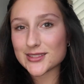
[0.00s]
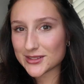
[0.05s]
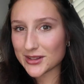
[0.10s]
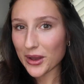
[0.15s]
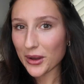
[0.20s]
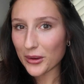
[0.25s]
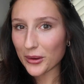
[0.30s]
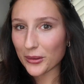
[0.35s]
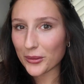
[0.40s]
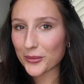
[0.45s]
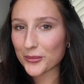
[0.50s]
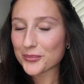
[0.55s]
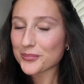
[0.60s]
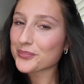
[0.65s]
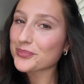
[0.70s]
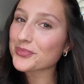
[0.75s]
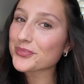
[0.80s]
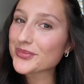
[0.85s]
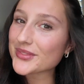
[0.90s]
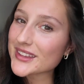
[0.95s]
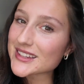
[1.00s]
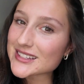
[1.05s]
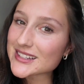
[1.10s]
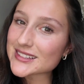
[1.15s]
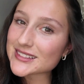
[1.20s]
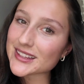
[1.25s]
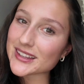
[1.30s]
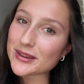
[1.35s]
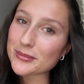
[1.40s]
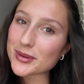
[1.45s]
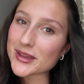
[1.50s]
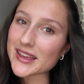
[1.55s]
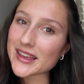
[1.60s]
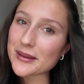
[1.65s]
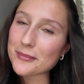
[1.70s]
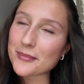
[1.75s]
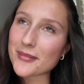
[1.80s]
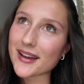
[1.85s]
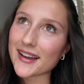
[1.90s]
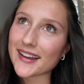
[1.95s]
So this is going to
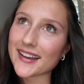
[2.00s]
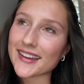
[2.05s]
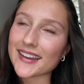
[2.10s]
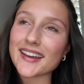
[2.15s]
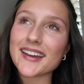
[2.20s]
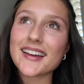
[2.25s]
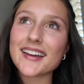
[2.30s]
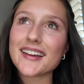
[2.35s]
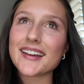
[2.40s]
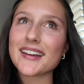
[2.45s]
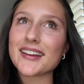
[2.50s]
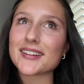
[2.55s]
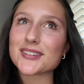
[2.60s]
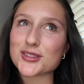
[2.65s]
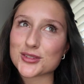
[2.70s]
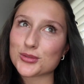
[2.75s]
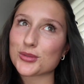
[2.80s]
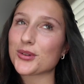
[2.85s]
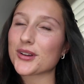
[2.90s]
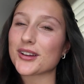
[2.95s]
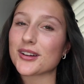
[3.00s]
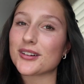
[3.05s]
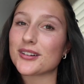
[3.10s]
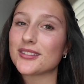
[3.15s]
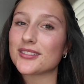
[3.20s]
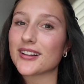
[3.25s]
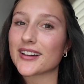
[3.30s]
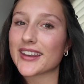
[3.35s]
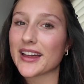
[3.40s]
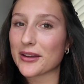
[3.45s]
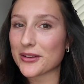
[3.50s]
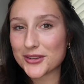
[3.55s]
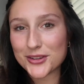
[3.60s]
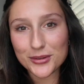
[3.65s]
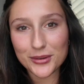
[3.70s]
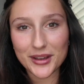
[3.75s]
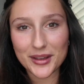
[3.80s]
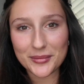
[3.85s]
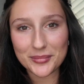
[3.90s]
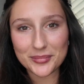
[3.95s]
be my tutorial on how to
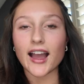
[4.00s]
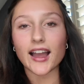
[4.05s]
do it.